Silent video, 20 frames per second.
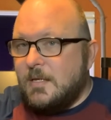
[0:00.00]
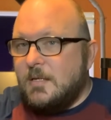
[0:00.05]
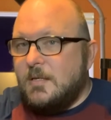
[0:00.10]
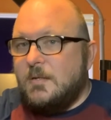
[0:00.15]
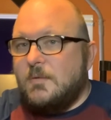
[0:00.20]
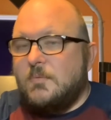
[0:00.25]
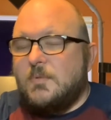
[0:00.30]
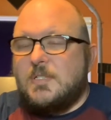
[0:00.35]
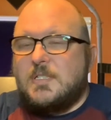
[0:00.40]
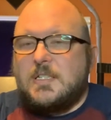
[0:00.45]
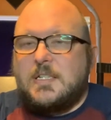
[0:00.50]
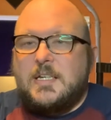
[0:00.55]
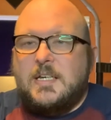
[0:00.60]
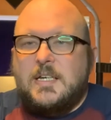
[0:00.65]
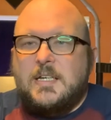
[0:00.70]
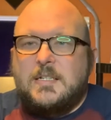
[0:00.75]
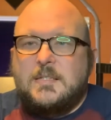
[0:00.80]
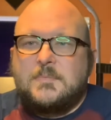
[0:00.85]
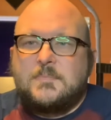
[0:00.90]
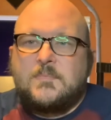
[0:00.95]
which
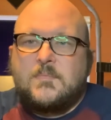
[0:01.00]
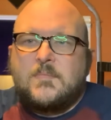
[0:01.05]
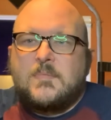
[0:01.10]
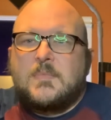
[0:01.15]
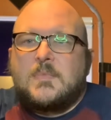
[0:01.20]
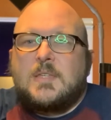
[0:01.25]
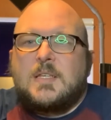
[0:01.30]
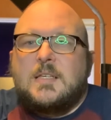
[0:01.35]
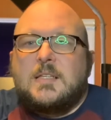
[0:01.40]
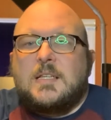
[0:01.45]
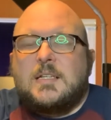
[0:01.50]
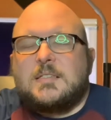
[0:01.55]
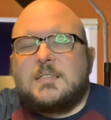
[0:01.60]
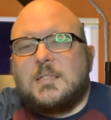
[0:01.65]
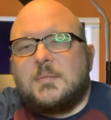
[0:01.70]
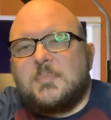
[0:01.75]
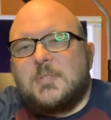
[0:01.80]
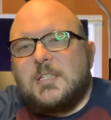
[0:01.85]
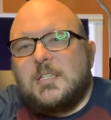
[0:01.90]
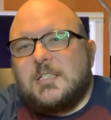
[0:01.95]
again, that's
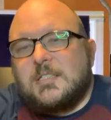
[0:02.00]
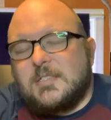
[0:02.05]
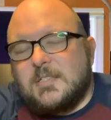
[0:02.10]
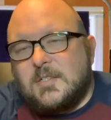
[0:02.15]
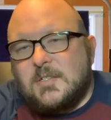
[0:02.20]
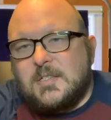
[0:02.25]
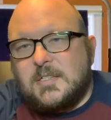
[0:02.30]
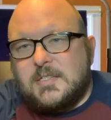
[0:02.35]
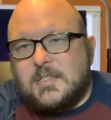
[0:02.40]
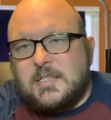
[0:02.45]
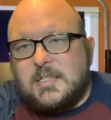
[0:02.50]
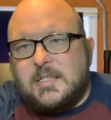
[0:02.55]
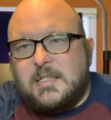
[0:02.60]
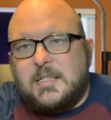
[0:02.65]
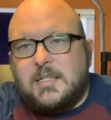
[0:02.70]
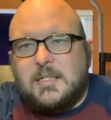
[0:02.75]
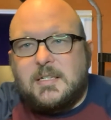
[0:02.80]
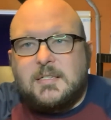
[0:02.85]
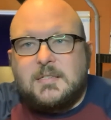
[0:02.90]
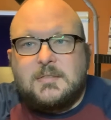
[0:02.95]
something that's known as
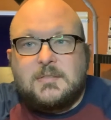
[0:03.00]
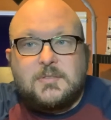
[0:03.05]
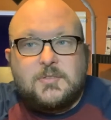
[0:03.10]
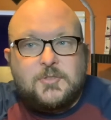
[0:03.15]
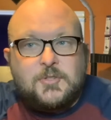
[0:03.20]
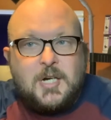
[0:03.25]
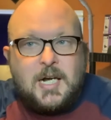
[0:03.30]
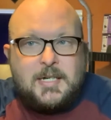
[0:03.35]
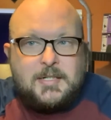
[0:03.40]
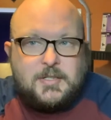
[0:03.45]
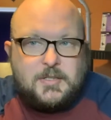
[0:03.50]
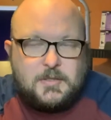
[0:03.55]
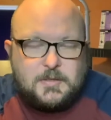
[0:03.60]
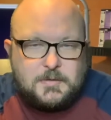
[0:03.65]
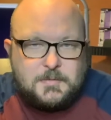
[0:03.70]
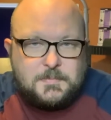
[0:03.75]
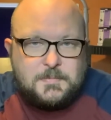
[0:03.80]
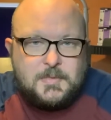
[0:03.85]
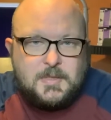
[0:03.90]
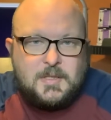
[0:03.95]
a
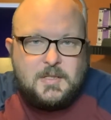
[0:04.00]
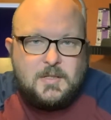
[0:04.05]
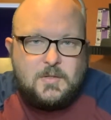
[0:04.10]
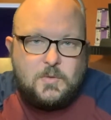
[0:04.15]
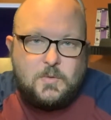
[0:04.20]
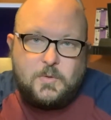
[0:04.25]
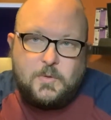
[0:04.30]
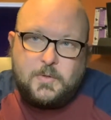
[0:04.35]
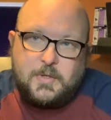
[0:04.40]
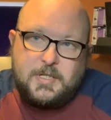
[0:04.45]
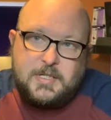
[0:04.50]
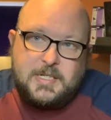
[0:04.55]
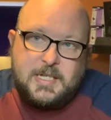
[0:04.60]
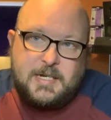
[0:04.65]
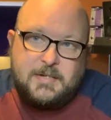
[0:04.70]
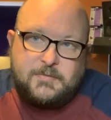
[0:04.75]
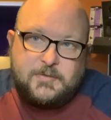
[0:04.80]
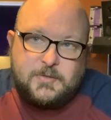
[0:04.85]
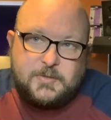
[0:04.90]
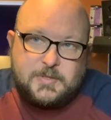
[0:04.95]
tritone, or the
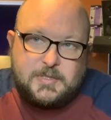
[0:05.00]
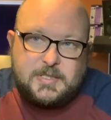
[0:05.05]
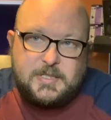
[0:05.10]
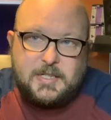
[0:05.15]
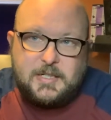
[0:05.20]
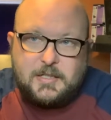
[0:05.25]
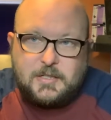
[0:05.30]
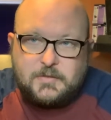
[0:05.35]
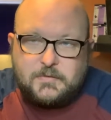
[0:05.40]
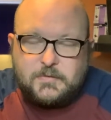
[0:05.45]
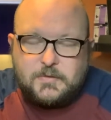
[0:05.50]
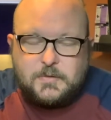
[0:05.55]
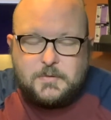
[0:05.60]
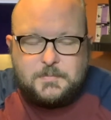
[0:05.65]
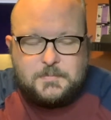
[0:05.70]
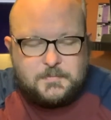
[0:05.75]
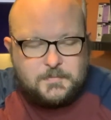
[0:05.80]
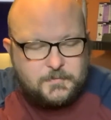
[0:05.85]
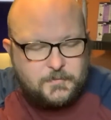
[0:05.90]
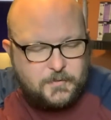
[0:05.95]
devil's interval
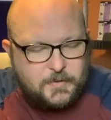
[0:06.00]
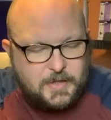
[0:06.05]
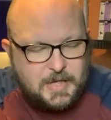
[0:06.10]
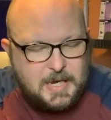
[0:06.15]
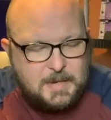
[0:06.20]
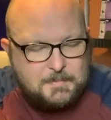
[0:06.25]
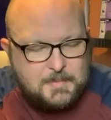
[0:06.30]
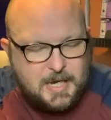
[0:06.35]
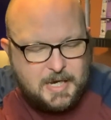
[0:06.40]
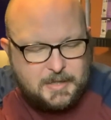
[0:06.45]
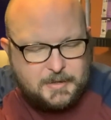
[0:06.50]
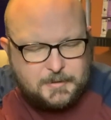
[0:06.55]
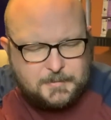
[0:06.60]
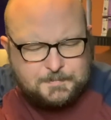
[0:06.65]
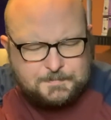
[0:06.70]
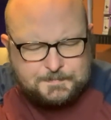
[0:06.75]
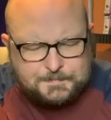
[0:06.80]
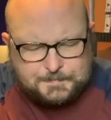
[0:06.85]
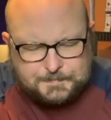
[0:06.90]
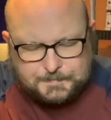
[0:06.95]
for that matter.
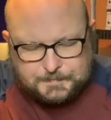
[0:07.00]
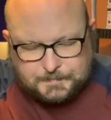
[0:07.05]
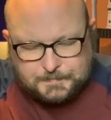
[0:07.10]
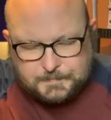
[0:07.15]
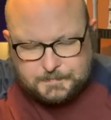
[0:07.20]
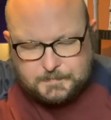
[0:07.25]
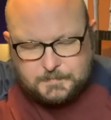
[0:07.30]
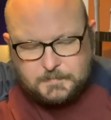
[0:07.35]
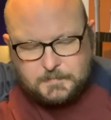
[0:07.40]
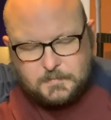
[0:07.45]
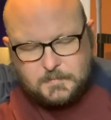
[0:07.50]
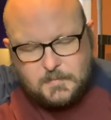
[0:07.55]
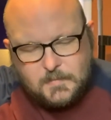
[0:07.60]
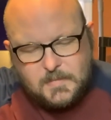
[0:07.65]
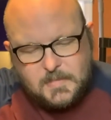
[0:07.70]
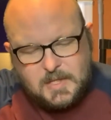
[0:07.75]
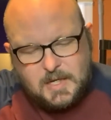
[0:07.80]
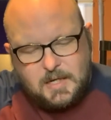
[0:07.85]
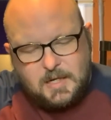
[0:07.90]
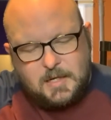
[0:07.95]

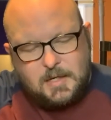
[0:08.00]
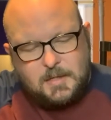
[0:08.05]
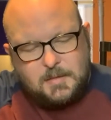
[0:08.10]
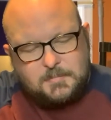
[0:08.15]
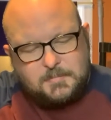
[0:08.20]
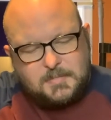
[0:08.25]
But